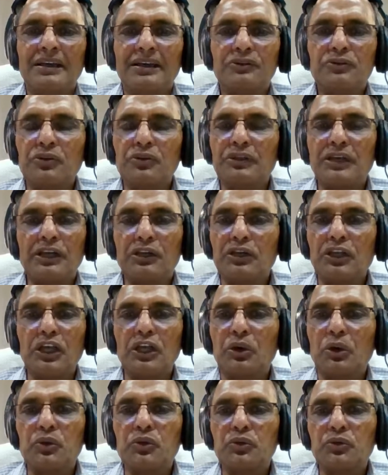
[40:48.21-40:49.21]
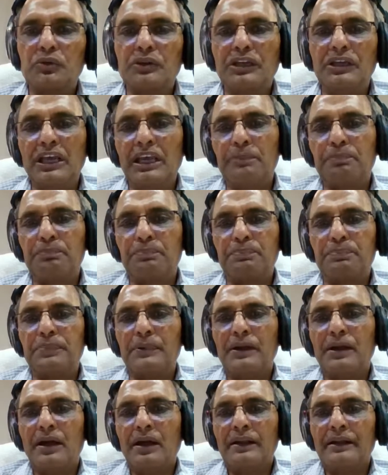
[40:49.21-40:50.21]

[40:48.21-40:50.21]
So they're going to keep